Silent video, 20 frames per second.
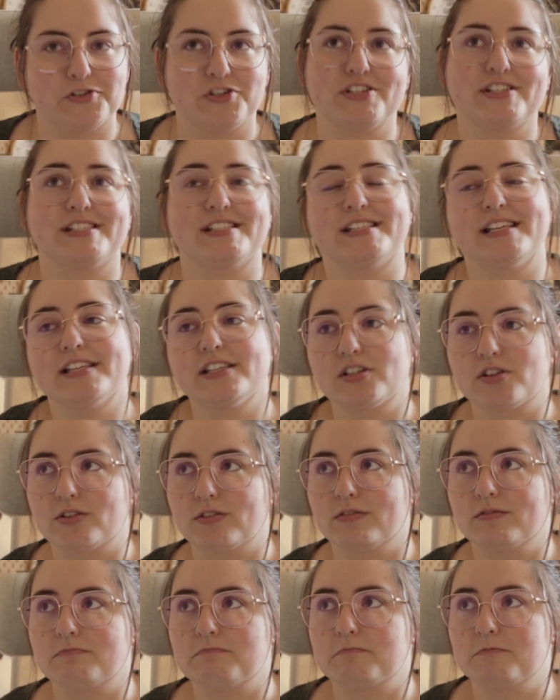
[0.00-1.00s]
She's since
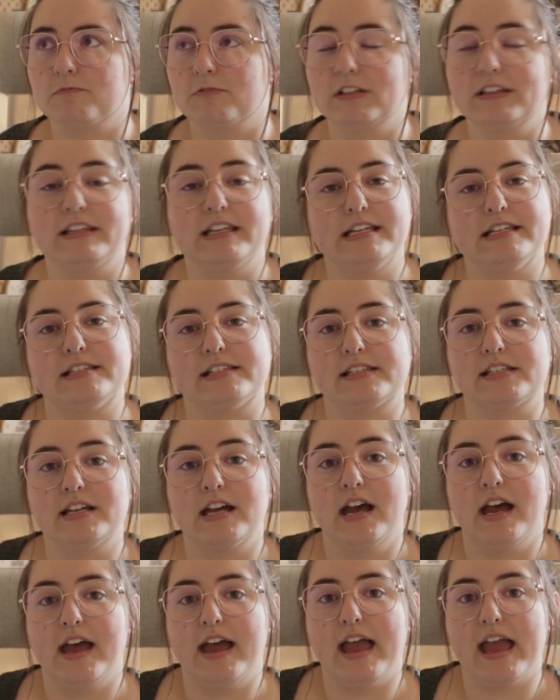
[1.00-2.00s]
released
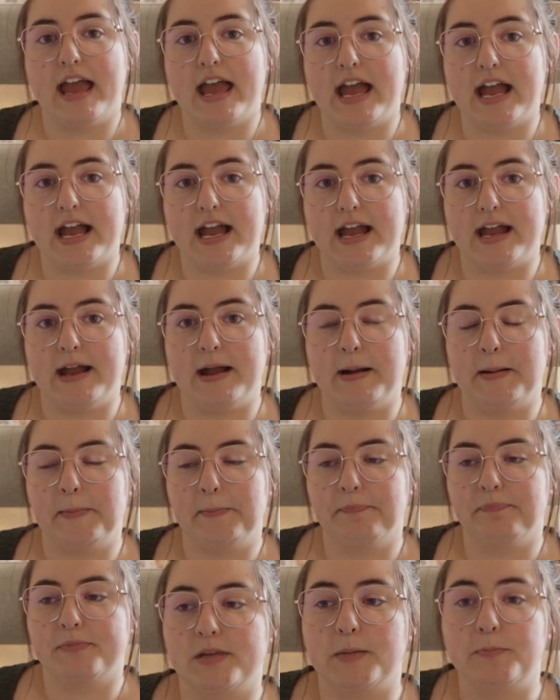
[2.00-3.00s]
a
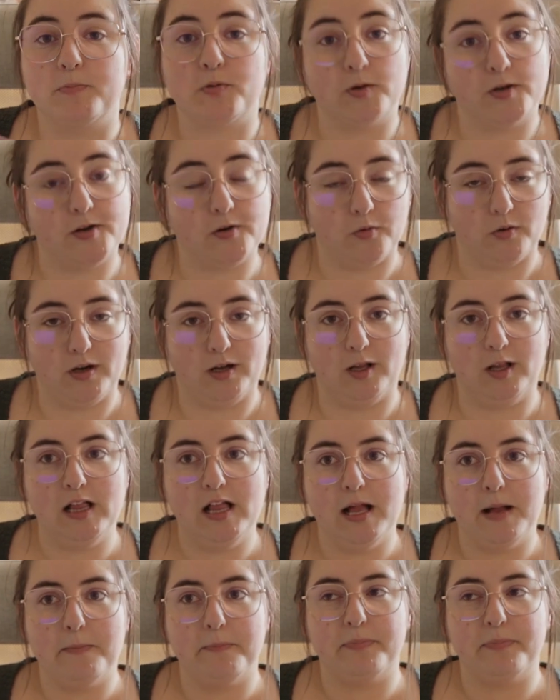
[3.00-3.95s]
prequel,